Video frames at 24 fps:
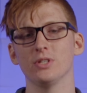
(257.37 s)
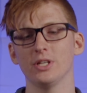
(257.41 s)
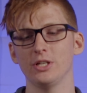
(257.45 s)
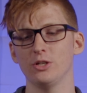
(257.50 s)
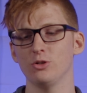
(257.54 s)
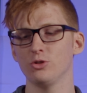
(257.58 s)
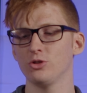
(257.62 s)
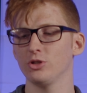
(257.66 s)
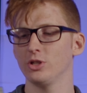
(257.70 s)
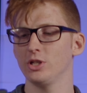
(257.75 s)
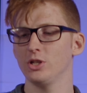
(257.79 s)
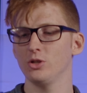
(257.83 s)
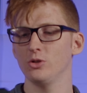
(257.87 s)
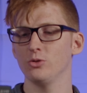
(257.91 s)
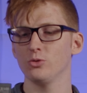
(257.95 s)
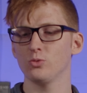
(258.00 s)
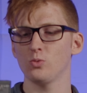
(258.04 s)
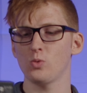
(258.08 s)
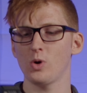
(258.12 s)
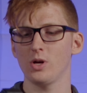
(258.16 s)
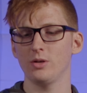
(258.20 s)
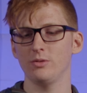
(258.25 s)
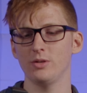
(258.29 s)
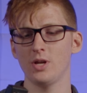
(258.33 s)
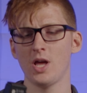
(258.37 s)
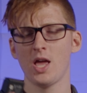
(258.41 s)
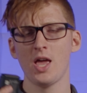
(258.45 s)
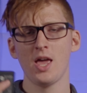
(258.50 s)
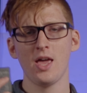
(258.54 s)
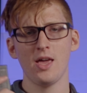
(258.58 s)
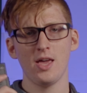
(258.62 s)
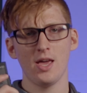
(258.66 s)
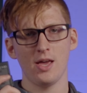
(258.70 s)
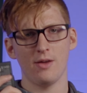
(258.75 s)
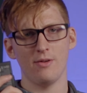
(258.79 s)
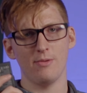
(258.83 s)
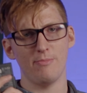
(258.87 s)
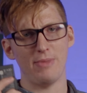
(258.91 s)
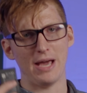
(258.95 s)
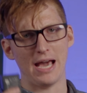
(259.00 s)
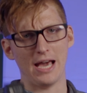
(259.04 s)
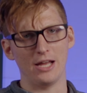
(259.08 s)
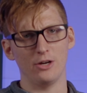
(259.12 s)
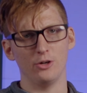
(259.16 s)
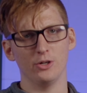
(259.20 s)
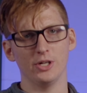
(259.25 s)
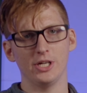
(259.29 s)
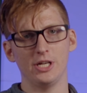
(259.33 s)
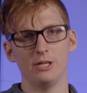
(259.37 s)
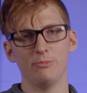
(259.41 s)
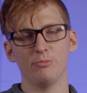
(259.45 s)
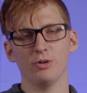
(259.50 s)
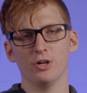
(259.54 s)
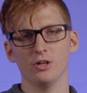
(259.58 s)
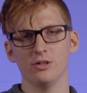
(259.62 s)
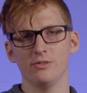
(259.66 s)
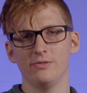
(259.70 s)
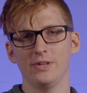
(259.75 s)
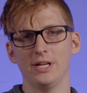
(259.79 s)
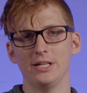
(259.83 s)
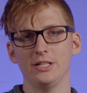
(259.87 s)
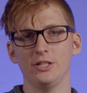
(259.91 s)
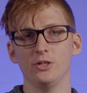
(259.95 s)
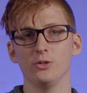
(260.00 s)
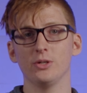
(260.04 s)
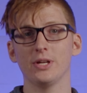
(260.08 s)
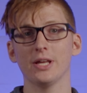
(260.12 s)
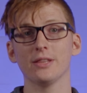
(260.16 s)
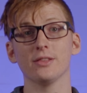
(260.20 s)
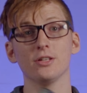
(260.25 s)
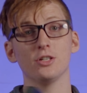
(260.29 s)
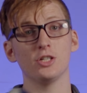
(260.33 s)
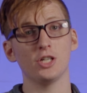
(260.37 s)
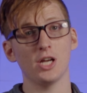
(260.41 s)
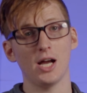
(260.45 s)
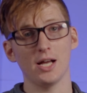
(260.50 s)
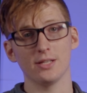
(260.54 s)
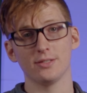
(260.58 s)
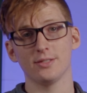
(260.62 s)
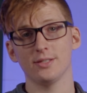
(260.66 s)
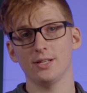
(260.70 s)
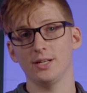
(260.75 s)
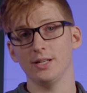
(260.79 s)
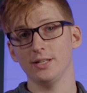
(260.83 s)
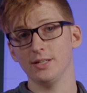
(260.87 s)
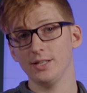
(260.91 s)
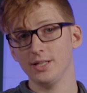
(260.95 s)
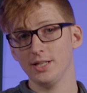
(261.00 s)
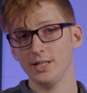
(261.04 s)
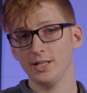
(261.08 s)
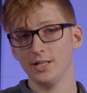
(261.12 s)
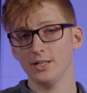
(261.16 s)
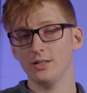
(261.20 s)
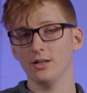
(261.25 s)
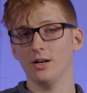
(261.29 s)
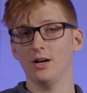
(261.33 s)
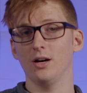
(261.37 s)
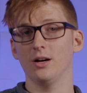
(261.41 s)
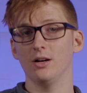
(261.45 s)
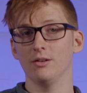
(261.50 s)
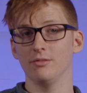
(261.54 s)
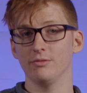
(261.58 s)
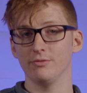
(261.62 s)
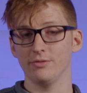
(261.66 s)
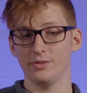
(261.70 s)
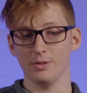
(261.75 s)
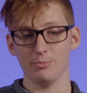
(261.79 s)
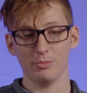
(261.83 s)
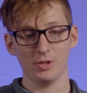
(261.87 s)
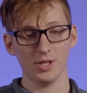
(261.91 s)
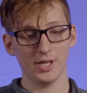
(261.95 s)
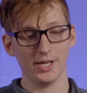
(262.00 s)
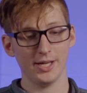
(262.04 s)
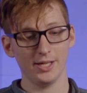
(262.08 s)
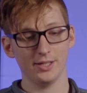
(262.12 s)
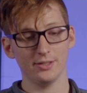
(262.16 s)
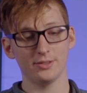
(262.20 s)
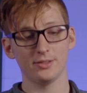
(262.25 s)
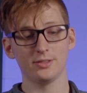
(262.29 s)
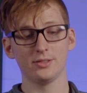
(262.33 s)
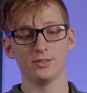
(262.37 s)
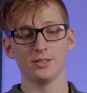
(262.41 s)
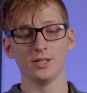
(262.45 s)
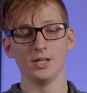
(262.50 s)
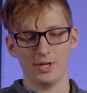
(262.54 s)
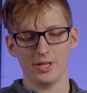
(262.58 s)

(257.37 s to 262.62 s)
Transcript: I usually use 1 battery per venue, get the shots that I need of the place,